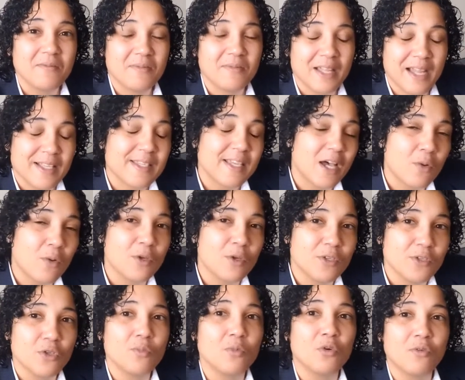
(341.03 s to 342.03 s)
that's how we
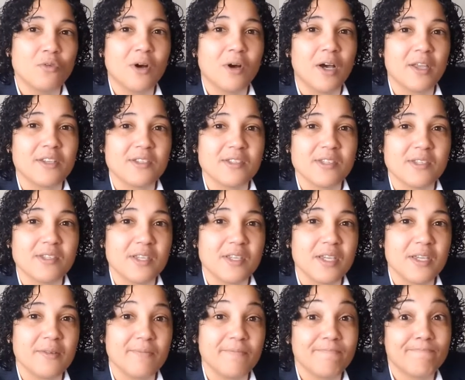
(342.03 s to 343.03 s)
do move on to
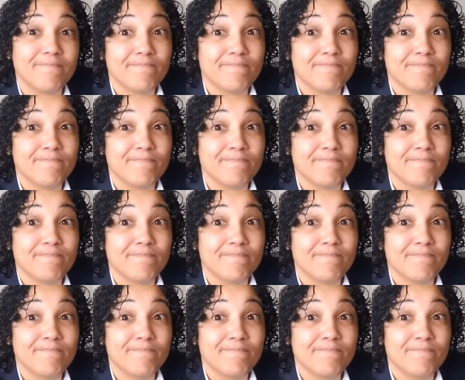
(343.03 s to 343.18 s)
succeed.